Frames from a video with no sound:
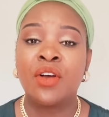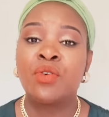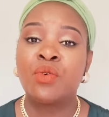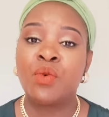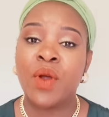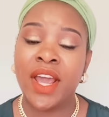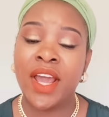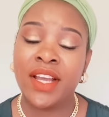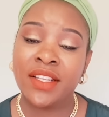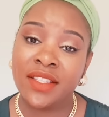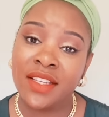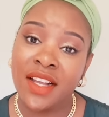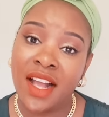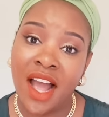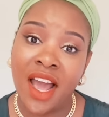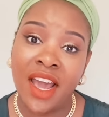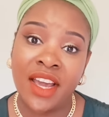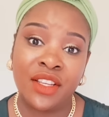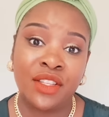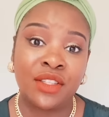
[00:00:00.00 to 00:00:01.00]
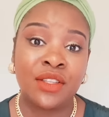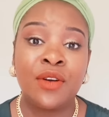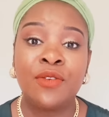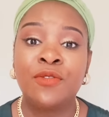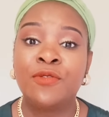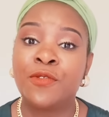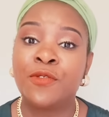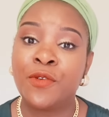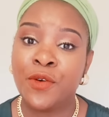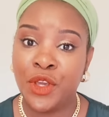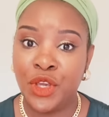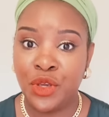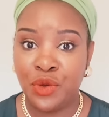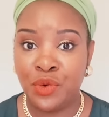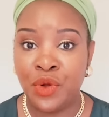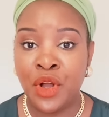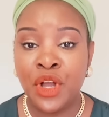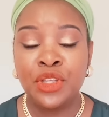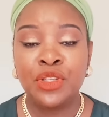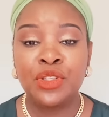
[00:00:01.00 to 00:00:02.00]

right guys for you.